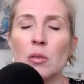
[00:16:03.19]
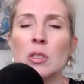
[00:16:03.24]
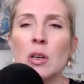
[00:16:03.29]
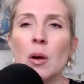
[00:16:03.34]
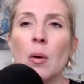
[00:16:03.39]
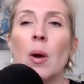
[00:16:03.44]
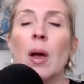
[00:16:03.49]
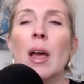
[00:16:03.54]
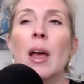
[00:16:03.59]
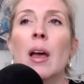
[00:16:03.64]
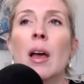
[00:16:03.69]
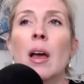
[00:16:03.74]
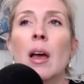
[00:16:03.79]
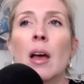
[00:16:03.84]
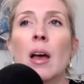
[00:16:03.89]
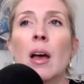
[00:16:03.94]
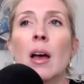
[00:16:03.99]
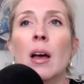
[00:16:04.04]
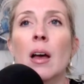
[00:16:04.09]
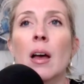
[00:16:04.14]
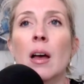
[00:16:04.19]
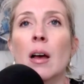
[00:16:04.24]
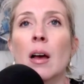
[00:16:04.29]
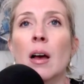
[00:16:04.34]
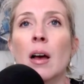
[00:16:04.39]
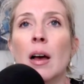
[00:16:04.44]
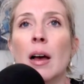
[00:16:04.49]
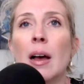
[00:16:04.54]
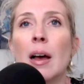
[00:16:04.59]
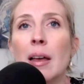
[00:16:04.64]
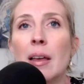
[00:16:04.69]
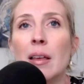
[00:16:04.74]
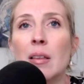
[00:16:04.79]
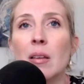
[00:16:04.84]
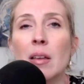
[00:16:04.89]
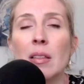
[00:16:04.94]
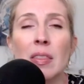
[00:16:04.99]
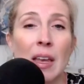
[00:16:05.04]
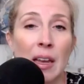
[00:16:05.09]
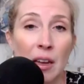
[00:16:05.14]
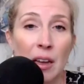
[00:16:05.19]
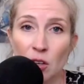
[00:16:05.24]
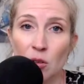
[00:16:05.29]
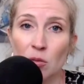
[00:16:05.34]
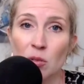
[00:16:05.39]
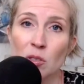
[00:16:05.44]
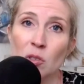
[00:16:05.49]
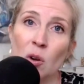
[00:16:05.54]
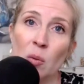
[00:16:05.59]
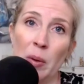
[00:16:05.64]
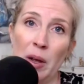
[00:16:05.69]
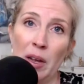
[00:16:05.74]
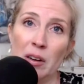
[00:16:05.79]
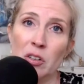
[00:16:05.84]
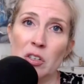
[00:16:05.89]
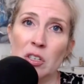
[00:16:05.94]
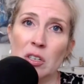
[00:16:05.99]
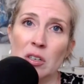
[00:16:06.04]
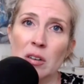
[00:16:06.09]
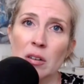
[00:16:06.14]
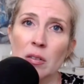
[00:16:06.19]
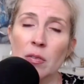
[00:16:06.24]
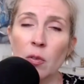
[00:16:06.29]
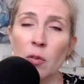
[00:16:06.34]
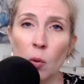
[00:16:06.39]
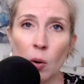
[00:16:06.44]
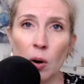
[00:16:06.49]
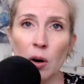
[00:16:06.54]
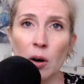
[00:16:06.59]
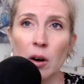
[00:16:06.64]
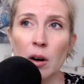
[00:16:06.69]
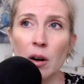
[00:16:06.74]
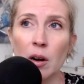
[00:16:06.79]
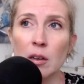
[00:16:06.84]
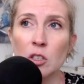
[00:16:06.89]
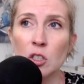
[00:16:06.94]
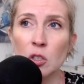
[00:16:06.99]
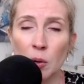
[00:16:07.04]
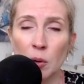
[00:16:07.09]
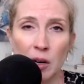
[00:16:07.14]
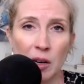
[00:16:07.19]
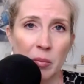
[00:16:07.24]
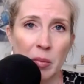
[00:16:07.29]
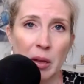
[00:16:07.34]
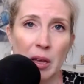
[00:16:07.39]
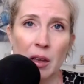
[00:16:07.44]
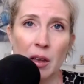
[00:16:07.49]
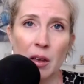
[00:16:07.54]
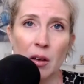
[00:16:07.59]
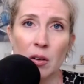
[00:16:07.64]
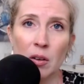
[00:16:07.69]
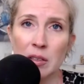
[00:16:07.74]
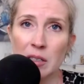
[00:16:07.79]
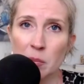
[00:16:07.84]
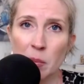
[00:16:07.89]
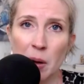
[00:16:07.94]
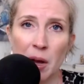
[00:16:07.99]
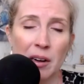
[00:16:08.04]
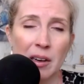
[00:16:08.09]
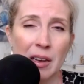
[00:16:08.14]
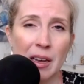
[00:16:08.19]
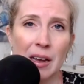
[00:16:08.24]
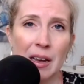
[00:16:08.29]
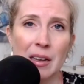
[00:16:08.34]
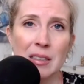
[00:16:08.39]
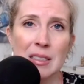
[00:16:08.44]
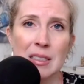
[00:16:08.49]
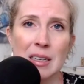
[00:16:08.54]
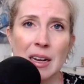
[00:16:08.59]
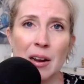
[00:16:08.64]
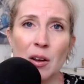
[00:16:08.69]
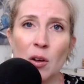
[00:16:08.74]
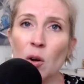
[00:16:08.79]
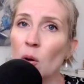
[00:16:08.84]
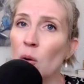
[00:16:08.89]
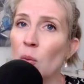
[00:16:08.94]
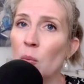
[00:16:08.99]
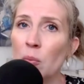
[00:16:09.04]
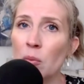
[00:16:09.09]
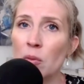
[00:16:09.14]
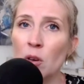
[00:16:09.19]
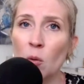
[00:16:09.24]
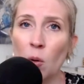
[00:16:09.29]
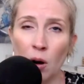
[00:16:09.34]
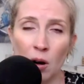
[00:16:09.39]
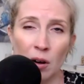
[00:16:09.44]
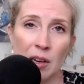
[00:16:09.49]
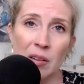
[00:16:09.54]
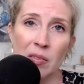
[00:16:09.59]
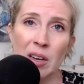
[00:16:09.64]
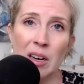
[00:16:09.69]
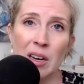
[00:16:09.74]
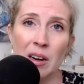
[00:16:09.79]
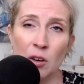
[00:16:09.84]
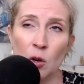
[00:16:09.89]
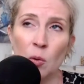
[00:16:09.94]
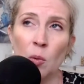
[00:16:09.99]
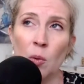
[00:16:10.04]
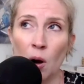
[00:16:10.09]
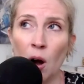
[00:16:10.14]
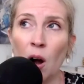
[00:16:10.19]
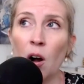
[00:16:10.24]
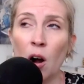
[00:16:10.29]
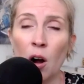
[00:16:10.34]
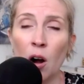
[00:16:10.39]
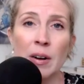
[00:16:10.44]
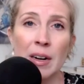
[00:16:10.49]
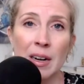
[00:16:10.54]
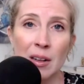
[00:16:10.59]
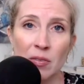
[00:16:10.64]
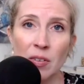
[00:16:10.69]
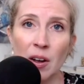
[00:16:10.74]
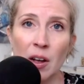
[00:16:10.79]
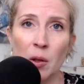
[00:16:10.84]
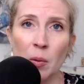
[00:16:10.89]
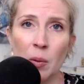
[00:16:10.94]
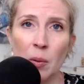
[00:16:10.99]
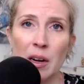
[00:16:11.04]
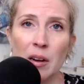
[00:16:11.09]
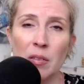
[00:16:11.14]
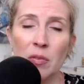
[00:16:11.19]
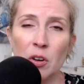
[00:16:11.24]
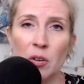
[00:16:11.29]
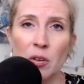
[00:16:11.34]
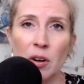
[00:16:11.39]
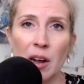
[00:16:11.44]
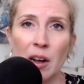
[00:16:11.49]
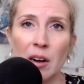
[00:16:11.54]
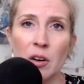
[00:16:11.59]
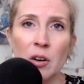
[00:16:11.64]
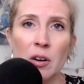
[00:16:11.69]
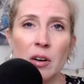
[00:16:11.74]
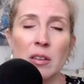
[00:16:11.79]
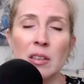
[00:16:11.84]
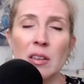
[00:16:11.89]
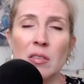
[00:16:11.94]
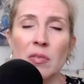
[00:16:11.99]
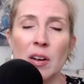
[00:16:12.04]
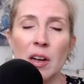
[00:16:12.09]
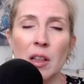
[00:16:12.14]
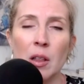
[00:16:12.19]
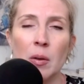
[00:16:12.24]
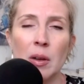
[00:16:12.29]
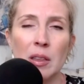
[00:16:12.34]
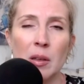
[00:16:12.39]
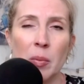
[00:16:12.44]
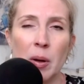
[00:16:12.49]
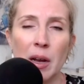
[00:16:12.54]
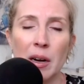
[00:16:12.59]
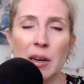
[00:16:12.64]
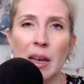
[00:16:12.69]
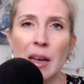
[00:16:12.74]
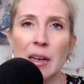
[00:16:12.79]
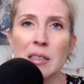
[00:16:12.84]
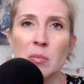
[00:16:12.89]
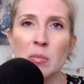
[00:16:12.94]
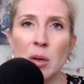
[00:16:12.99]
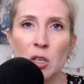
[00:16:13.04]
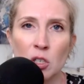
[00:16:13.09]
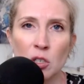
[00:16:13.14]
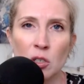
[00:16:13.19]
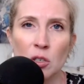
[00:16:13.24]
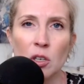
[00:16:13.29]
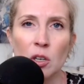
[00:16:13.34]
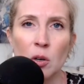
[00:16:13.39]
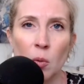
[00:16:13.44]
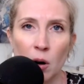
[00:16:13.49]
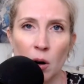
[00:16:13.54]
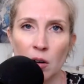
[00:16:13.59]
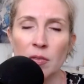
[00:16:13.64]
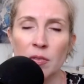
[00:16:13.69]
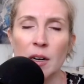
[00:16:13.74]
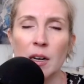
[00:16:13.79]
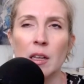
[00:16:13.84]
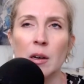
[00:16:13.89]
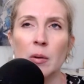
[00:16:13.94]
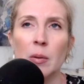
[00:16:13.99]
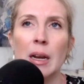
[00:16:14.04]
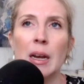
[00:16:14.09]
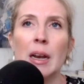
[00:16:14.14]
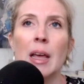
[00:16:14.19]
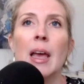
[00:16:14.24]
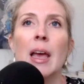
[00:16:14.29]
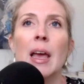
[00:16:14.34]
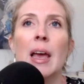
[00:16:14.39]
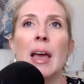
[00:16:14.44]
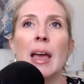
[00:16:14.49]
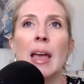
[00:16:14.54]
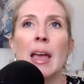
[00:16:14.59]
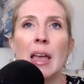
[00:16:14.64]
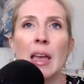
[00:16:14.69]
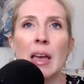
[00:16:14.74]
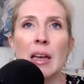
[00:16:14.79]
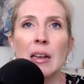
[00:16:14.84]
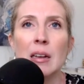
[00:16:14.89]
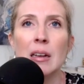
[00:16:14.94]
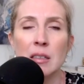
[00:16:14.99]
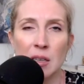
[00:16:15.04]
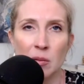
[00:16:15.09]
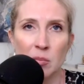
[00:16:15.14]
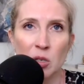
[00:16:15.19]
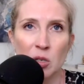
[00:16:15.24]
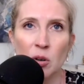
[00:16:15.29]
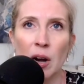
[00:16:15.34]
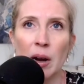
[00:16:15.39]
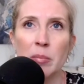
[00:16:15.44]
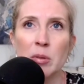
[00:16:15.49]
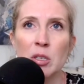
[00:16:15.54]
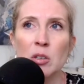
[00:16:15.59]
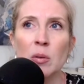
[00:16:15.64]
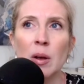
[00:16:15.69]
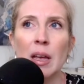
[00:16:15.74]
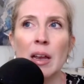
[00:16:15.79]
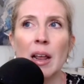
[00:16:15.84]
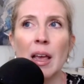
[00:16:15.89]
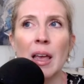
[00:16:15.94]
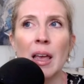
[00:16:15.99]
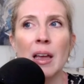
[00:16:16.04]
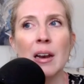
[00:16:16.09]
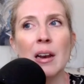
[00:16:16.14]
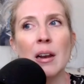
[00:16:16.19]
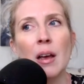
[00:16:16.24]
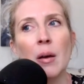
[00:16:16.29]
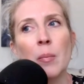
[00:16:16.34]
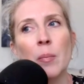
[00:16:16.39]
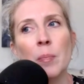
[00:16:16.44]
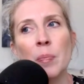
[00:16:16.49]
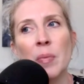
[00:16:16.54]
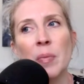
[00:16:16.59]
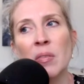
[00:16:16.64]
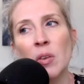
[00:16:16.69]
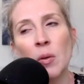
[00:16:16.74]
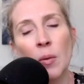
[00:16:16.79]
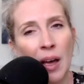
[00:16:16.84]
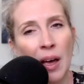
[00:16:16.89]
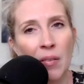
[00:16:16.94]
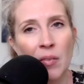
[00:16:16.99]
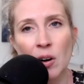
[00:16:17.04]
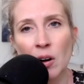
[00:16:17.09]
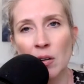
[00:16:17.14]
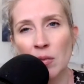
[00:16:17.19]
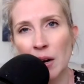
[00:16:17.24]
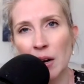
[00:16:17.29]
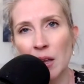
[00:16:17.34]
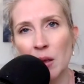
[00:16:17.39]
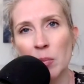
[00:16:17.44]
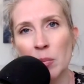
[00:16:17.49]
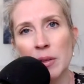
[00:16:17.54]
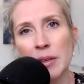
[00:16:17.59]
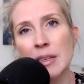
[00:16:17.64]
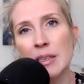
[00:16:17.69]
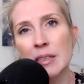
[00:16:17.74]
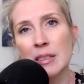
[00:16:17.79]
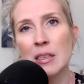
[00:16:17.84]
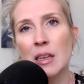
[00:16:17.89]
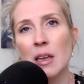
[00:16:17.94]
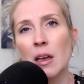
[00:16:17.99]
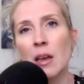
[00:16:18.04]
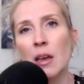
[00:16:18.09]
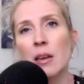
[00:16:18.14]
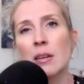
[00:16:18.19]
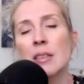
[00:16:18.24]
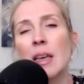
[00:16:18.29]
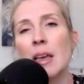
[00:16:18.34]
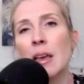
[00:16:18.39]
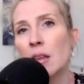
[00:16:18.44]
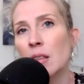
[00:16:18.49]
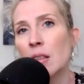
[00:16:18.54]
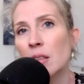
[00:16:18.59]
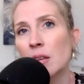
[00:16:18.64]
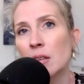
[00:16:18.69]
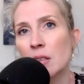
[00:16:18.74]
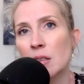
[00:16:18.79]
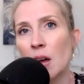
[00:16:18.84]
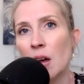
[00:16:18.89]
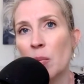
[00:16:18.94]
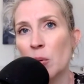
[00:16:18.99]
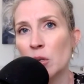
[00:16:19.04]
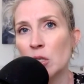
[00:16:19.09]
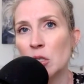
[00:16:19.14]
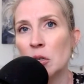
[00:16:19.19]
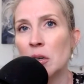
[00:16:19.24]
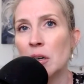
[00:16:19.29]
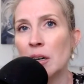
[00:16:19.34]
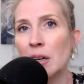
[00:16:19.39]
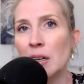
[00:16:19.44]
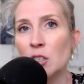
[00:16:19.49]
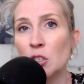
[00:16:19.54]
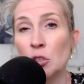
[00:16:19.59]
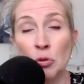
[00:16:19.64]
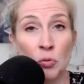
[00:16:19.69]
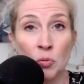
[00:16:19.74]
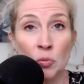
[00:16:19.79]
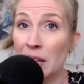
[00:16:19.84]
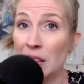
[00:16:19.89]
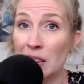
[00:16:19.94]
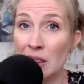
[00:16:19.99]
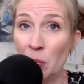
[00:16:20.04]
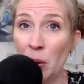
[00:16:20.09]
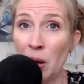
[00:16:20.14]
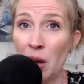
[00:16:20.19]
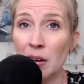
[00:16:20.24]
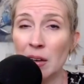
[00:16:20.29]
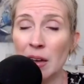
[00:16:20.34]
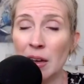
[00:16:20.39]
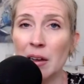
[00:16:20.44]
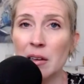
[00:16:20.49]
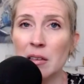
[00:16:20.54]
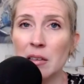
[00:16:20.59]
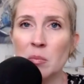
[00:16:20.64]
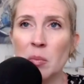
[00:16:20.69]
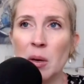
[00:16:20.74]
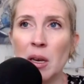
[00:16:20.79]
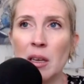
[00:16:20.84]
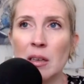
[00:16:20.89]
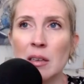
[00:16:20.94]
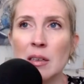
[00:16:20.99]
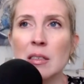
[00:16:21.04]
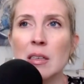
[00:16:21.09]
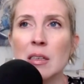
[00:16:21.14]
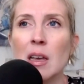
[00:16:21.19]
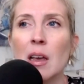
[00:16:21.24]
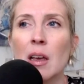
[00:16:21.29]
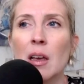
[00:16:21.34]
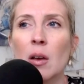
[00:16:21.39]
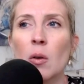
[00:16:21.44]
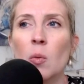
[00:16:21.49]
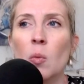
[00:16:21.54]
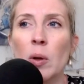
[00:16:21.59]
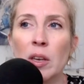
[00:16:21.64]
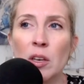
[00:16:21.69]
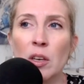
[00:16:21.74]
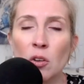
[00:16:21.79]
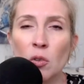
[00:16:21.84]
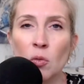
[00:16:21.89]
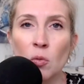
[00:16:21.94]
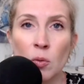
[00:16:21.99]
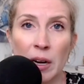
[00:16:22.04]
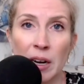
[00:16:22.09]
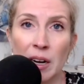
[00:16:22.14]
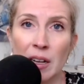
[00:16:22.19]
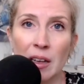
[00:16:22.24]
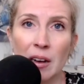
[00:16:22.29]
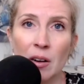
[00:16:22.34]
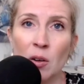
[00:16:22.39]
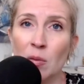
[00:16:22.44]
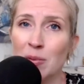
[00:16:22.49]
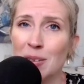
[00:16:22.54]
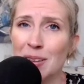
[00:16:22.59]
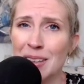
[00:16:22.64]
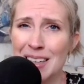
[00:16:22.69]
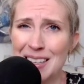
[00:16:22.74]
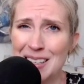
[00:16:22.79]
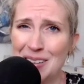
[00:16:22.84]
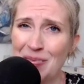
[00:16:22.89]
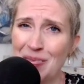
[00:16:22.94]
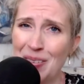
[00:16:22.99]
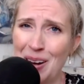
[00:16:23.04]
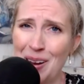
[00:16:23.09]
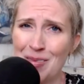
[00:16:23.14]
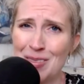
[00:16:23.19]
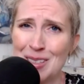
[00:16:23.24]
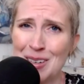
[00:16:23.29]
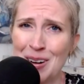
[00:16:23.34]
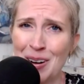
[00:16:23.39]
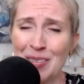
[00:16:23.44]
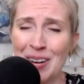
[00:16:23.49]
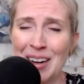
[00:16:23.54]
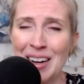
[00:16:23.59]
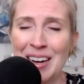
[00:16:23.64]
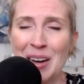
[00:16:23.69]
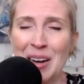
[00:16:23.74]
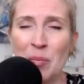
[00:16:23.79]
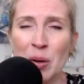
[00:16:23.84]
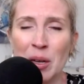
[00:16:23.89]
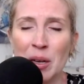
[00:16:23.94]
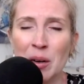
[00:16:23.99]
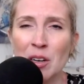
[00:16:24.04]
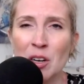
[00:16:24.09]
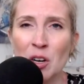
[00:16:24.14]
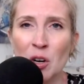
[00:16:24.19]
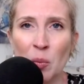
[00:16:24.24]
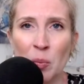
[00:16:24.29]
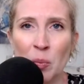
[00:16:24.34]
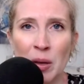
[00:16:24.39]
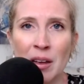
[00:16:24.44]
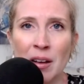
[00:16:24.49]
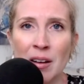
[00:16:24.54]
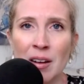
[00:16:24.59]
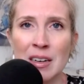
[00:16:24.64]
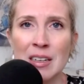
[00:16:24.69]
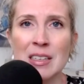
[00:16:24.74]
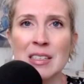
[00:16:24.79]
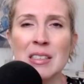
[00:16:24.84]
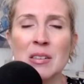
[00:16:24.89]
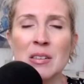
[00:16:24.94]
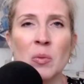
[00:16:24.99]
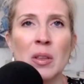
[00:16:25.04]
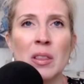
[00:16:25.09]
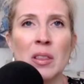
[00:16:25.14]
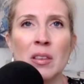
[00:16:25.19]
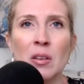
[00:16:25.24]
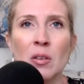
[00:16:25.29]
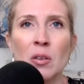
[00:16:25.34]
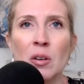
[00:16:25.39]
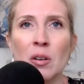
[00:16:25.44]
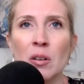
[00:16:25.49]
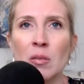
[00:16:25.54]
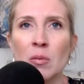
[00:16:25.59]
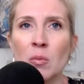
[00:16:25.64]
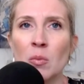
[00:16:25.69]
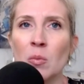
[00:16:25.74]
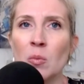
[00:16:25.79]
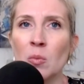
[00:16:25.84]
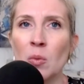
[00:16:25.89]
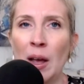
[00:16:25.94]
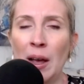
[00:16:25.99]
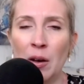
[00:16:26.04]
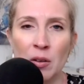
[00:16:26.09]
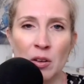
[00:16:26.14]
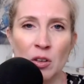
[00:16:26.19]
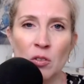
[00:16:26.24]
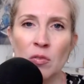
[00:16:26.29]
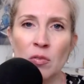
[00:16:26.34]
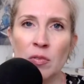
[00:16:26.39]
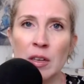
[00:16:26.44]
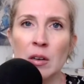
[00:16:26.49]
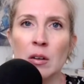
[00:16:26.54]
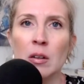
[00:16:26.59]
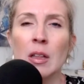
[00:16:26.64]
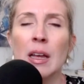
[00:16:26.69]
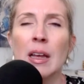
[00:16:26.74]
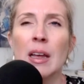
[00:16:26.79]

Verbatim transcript: So I thank you so much for joining me on this podcast. I hope you are already following. If you're not currently following the podcast, make sure you are following and subscribe to it. And if you haven't already, please take this opportunity to rate the podcast, because when you rate it, hopefully it's a 5-star rating, but be honest with how you feel.